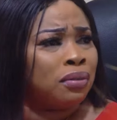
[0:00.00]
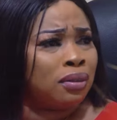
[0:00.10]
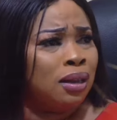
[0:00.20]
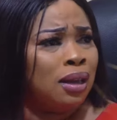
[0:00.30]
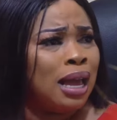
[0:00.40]

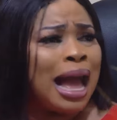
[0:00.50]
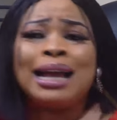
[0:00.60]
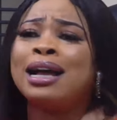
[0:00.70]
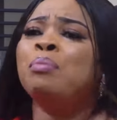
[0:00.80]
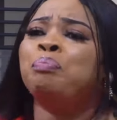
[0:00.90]
with. I
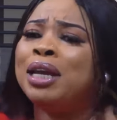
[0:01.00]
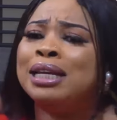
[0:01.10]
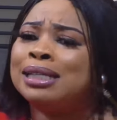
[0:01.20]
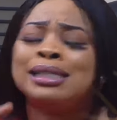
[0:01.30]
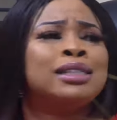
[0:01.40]
can't be
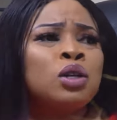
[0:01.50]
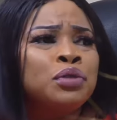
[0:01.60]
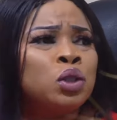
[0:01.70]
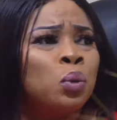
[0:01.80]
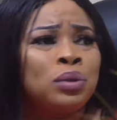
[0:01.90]
in the center
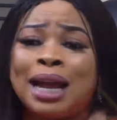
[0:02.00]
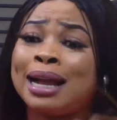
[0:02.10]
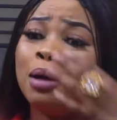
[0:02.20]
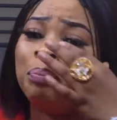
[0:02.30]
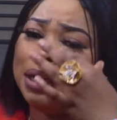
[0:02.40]
of this whole thing.
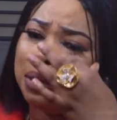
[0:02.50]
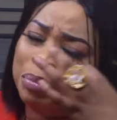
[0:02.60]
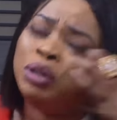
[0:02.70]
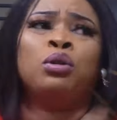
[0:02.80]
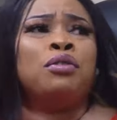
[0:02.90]
I can't be in the
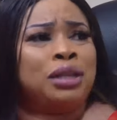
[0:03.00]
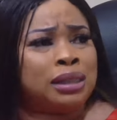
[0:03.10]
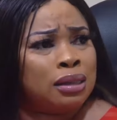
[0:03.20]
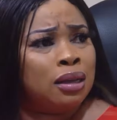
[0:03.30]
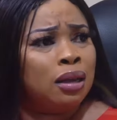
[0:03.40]
middle of
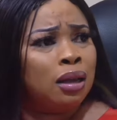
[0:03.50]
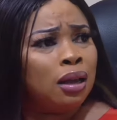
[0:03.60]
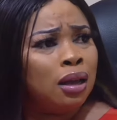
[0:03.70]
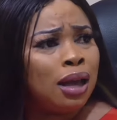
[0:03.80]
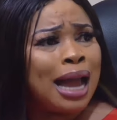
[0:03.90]
it.
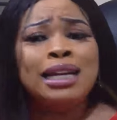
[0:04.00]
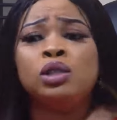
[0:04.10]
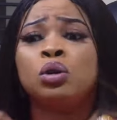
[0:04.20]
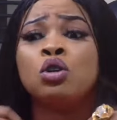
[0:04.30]
I need